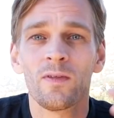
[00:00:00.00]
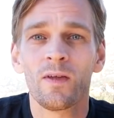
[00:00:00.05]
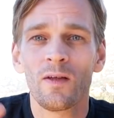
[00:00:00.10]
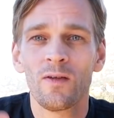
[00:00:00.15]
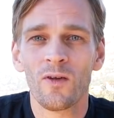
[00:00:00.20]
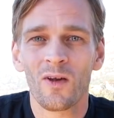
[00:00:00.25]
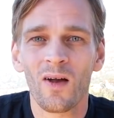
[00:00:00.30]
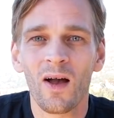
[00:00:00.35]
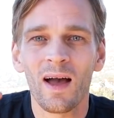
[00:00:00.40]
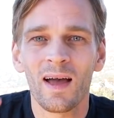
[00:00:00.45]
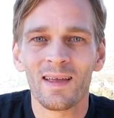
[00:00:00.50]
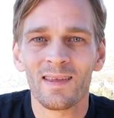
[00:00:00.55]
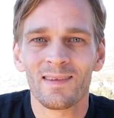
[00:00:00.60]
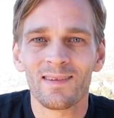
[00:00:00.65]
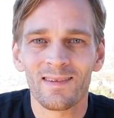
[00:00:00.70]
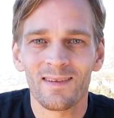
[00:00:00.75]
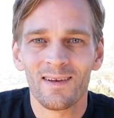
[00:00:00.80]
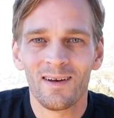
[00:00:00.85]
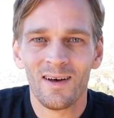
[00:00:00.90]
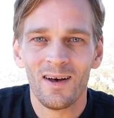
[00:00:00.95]
to you
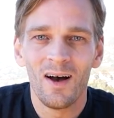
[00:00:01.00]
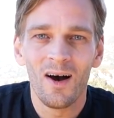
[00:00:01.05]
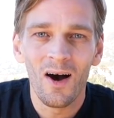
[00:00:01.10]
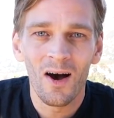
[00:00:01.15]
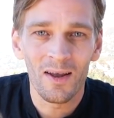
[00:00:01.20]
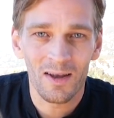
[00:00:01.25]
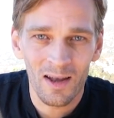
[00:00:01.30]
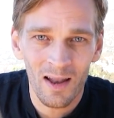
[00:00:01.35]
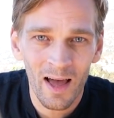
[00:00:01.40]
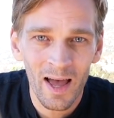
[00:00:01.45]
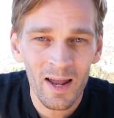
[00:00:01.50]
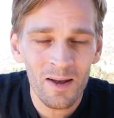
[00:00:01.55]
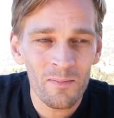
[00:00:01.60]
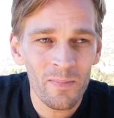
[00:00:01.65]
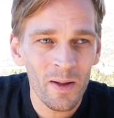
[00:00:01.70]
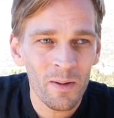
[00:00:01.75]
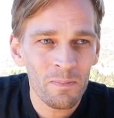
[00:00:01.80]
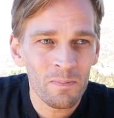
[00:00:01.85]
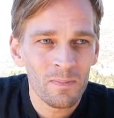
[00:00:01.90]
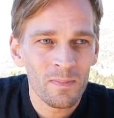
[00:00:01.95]
guys online,
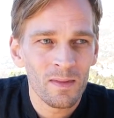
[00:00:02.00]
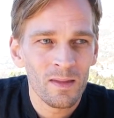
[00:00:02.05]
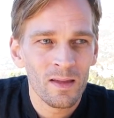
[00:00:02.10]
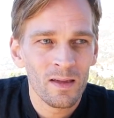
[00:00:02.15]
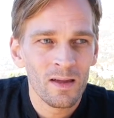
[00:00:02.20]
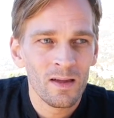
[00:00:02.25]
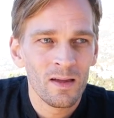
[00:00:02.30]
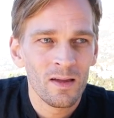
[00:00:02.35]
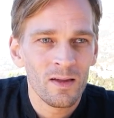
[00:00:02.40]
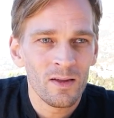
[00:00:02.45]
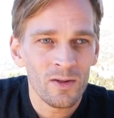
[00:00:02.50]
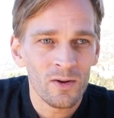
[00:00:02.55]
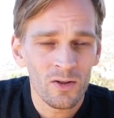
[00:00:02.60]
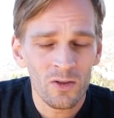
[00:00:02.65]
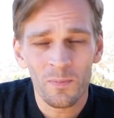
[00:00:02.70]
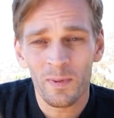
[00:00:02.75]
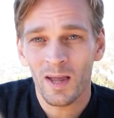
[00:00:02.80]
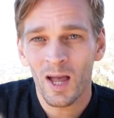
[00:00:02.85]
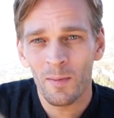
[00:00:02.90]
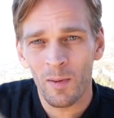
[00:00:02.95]
but you know,
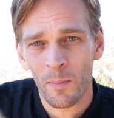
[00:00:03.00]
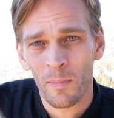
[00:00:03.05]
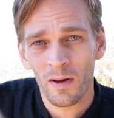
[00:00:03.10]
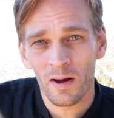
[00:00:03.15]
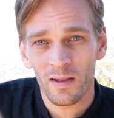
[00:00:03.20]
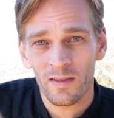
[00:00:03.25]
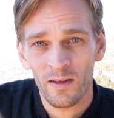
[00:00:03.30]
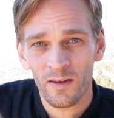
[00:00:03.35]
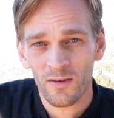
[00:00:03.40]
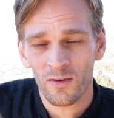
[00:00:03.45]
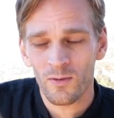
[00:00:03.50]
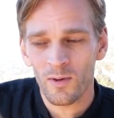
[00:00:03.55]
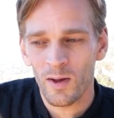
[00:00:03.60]
to become a politician,